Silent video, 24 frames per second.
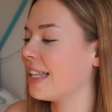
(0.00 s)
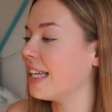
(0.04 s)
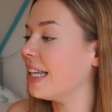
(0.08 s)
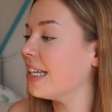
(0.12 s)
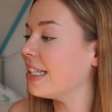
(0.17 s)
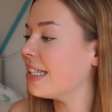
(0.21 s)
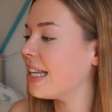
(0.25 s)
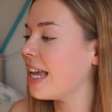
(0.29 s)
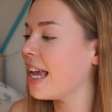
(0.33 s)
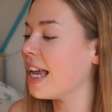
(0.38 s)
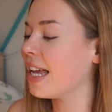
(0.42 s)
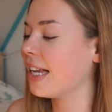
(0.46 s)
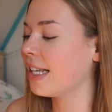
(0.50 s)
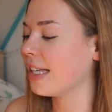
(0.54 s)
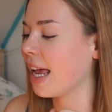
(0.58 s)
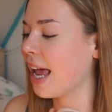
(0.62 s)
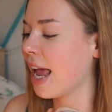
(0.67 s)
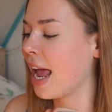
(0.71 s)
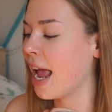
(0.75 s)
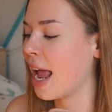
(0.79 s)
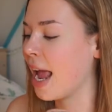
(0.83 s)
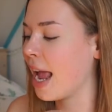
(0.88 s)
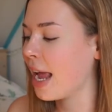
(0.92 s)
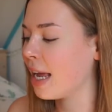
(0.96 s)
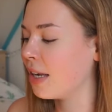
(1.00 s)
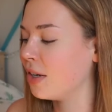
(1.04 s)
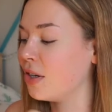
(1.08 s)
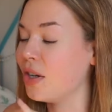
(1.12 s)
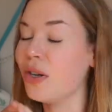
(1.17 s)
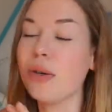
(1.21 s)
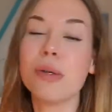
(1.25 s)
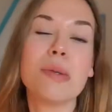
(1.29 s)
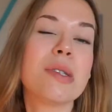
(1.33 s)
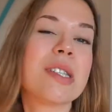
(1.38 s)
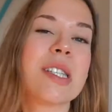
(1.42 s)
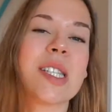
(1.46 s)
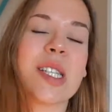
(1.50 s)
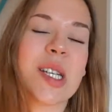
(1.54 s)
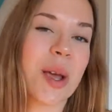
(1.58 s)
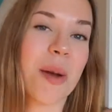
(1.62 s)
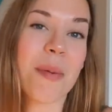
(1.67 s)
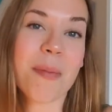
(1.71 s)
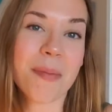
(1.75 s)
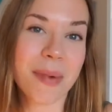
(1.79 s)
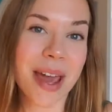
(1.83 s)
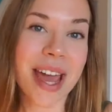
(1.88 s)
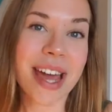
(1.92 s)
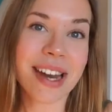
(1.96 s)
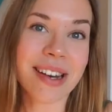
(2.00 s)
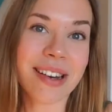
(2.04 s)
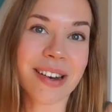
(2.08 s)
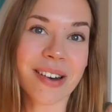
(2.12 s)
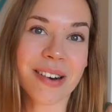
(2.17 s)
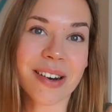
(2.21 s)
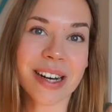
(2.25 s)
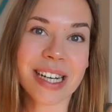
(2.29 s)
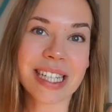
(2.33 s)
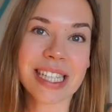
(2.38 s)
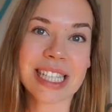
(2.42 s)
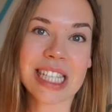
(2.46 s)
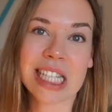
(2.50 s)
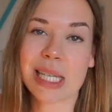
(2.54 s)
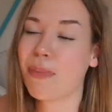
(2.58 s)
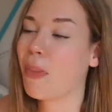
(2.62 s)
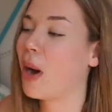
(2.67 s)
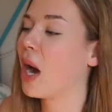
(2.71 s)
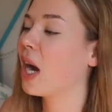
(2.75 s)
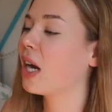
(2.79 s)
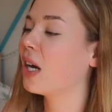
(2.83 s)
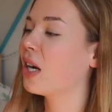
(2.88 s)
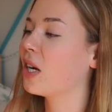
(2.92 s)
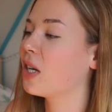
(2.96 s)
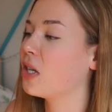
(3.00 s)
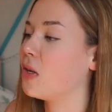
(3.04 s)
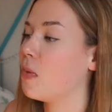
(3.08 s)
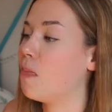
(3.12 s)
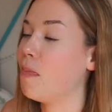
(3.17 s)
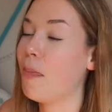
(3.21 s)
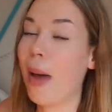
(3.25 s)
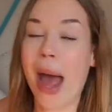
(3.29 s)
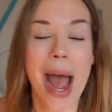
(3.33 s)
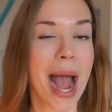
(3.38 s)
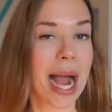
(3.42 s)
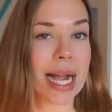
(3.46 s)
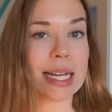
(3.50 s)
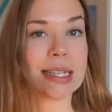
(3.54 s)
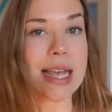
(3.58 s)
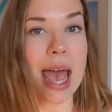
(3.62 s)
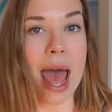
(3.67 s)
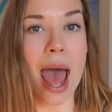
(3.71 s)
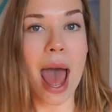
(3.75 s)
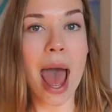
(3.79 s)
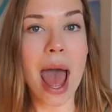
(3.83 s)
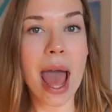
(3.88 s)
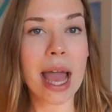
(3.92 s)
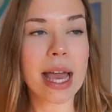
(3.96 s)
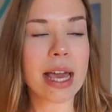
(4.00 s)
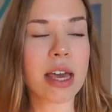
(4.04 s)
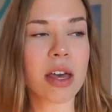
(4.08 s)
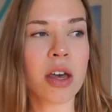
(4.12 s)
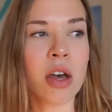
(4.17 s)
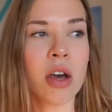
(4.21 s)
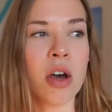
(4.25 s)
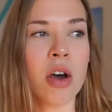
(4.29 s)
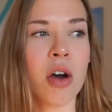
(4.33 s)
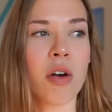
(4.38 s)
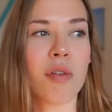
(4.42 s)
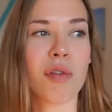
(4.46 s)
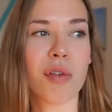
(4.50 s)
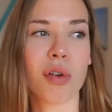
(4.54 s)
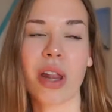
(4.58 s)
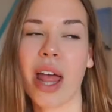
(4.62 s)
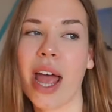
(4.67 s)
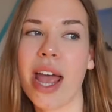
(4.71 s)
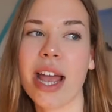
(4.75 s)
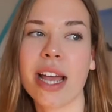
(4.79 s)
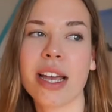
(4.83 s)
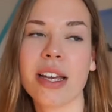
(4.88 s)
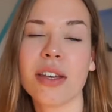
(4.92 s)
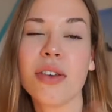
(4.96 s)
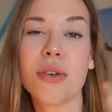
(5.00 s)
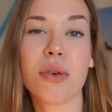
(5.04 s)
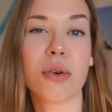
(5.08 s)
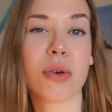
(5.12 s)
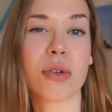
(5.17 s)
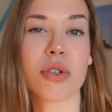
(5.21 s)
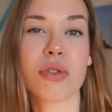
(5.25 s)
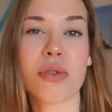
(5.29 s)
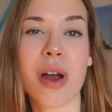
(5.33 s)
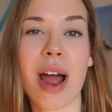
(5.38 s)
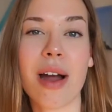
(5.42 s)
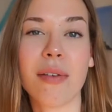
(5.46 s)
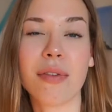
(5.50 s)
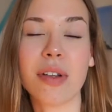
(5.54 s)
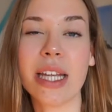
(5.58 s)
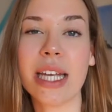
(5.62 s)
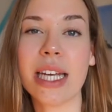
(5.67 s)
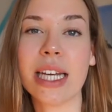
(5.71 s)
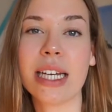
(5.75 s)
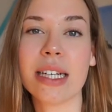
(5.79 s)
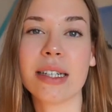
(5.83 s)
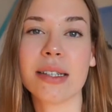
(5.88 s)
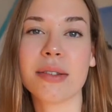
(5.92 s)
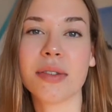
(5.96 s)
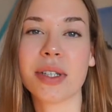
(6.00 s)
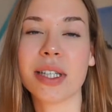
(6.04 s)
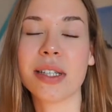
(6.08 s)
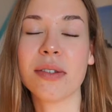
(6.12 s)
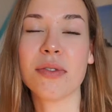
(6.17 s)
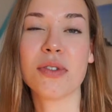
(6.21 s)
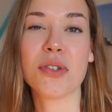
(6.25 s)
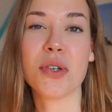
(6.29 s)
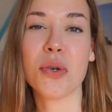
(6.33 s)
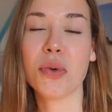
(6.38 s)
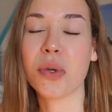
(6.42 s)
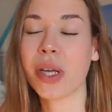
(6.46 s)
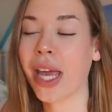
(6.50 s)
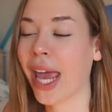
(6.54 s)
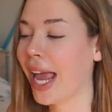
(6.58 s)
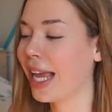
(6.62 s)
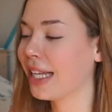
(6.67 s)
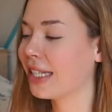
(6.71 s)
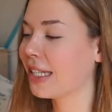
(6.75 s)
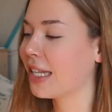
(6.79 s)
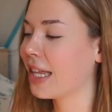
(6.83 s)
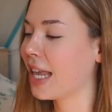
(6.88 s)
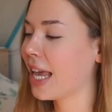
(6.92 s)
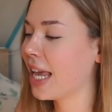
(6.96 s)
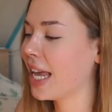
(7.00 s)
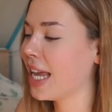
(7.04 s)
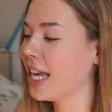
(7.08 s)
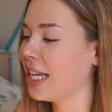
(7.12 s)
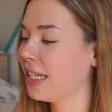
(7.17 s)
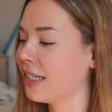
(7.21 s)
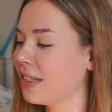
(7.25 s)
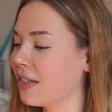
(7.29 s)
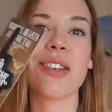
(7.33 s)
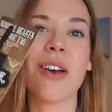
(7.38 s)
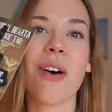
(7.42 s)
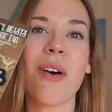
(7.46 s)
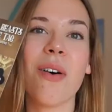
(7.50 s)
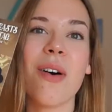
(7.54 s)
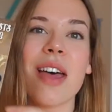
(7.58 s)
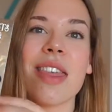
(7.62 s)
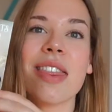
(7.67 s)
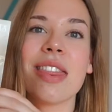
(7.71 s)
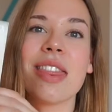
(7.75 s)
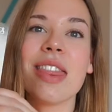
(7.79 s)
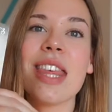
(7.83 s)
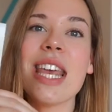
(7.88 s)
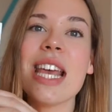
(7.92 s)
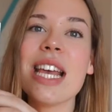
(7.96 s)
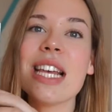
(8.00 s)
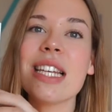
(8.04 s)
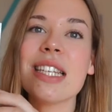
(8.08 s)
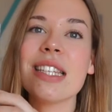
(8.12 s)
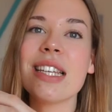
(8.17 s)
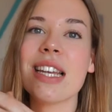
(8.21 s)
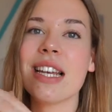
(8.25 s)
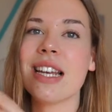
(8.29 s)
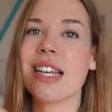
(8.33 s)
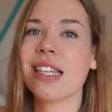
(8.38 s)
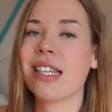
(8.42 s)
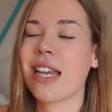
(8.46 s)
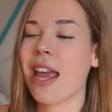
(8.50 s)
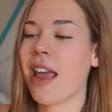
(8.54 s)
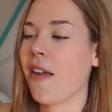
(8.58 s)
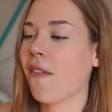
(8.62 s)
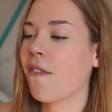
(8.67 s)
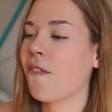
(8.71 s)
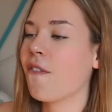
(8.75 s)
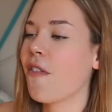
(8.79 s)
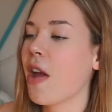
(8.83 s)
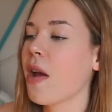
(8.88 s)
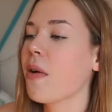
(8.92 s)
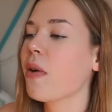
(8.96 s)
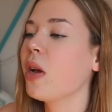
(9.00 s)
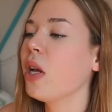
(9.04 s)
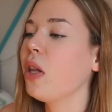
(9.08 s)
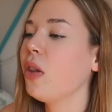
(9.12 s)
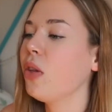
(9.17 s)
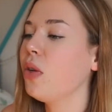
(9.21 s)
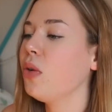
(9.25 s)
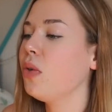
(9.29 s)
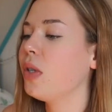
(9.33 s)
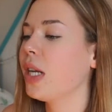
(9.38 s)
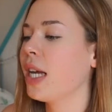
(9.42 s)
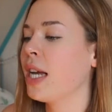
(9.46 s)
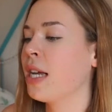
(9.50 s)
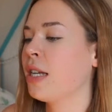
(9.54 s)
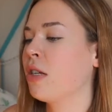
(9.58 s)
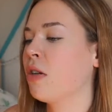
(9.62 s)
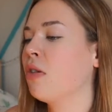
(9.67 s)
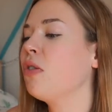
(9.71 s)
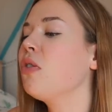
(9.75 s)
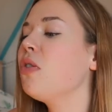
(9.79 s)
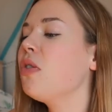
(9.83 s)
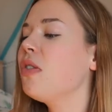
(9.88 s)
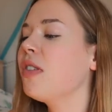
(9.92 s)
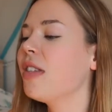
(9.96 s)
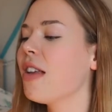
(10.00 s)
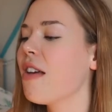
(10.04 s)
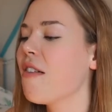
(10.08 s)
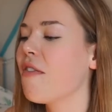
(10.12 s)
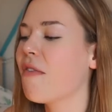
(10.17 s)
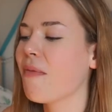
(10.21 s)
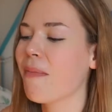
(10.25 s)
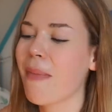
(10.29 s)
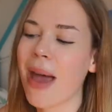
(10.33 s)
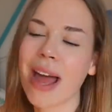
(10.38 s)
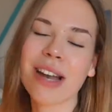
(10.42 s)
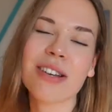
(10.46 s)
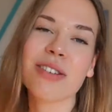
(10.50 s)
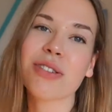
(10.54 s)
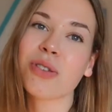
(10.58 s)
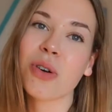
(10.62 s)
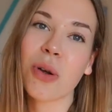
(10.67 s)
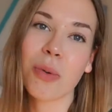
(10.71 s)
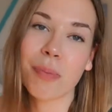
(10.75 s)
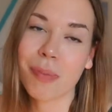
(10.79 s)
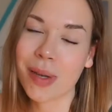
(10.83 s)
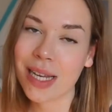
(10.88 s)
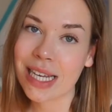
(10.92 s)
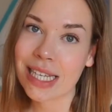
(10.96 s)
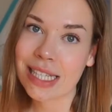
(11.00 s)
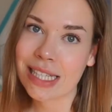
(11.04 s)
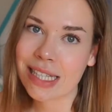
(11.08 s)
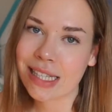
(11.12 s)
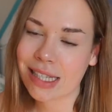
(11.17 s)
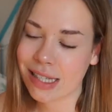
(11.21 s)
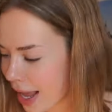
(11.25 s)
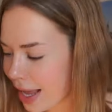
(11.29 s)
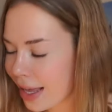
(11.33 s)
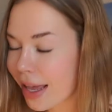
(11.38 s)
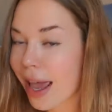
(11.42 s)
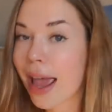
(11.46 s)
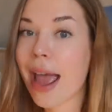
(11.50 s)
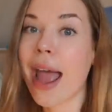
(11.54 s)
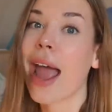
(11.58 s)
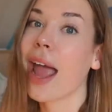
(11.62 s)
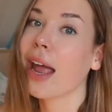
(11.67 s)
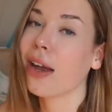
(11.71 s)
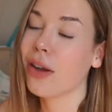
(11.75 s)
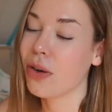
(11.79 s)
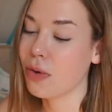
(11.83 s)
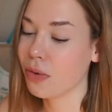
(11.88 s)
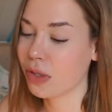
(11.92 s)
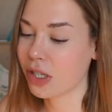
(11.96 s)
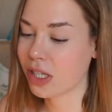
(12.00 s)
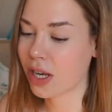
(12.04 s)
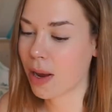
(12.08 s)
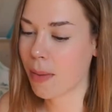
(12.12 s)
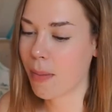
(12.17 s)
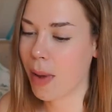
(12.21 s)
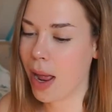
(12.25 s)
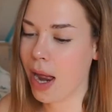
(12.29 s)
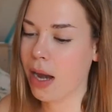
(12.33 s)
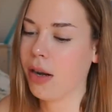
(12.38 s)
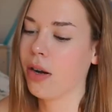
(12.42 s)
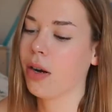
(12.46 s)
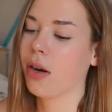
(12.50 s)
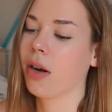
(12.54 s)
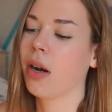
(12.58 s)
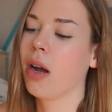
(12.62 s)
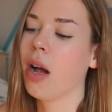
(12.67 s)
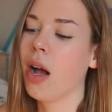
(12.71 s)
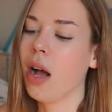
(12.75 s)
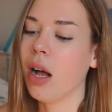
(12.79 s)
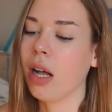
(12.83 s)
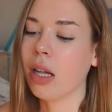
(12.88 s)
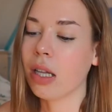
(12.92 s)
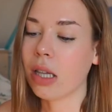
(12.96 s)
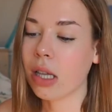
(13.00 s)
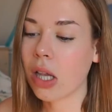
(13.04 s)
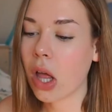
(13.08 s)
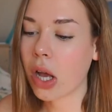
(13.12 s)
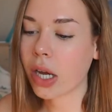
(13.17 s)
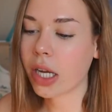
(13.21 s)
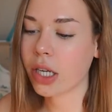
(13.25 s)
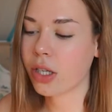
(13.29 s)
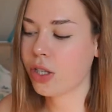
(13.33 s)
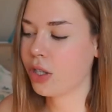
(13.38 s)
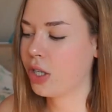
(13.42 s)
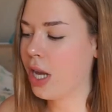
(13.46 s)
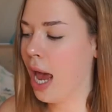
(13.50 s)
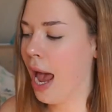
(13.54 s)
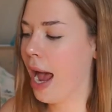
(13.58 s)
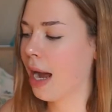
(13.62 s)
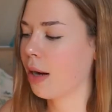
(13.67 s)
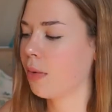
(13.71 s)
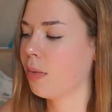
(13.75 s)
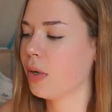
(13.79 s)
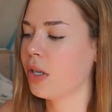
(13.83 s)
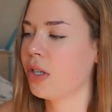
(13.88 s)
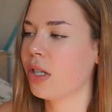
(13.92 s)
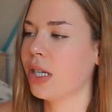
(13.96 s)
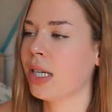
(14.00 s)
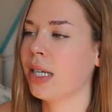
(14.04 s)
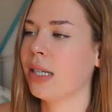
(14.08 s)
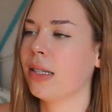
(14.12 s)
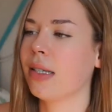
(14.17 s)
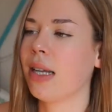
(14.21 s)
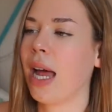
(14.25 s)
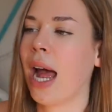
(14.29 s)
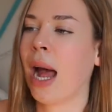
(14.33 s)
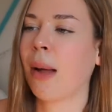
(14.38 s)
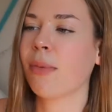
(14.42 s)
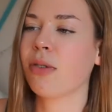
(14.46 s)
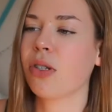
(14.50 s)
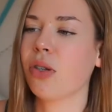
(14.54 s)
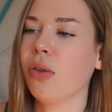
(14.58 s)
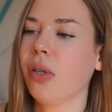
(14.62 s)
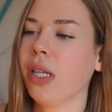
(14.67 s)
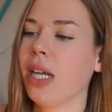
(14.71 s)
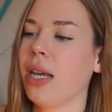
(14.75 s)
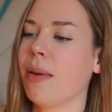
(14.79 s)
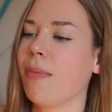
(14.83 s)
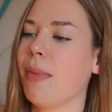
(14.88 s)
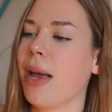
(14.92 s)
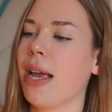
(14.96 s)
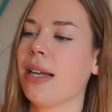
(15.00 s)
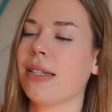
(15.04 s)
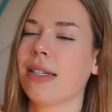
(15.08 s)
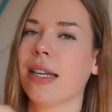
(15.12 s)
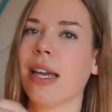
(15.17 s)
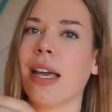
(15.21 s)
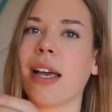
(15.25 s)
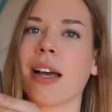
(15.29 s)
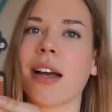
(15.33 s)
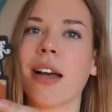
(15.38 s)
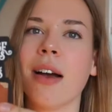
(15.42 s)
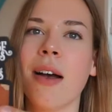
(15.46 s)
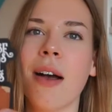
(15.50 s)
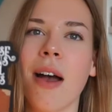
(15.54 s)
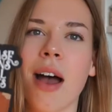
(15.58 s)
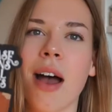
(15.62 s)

This is a Newt Scamander inspired back tag for like your traveling suitcase thingies. So this is a Fairyloot exclusive magical beast, aka Newt Scamander luggage tag, which is absolutely amazing.